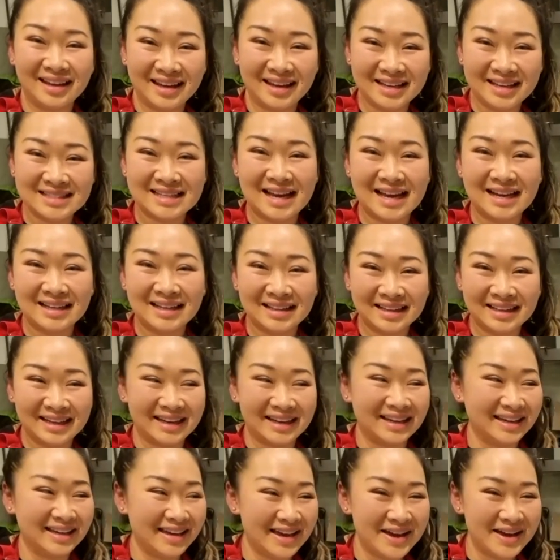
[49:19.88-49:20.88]

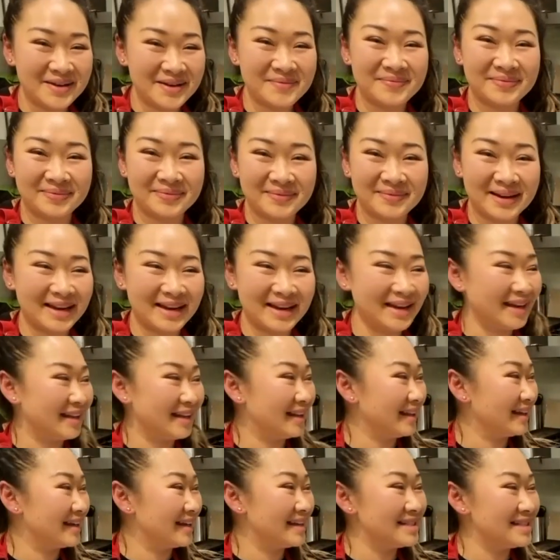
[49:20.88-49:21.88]
Exactly. Yeah.
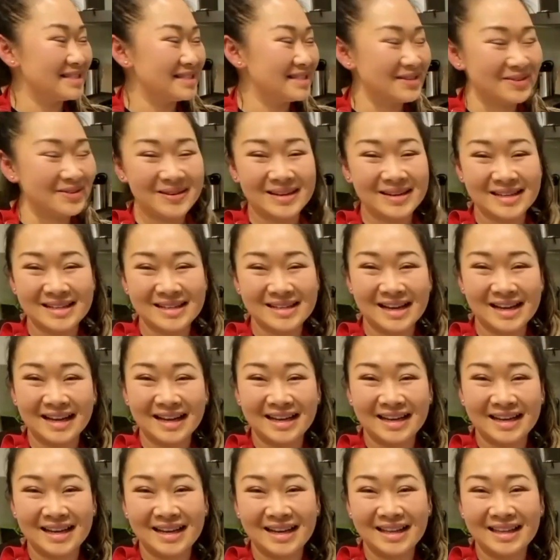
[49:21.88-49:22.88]
The kids I
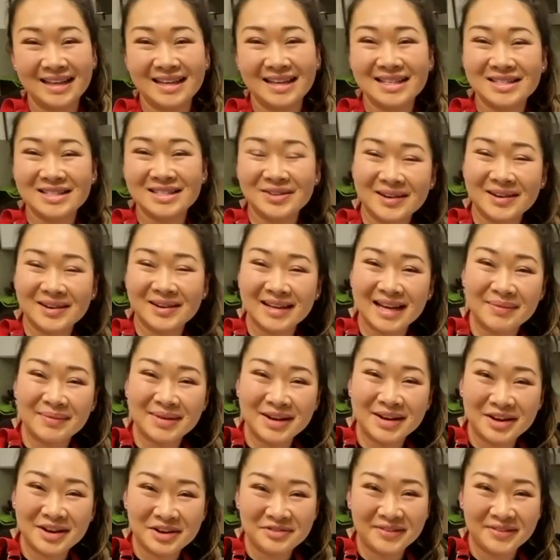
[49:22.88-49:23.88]
can hear the kids already
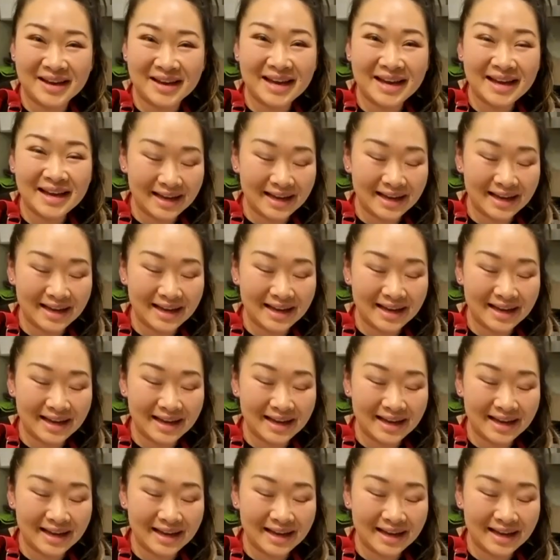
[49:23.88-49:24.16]
coming over.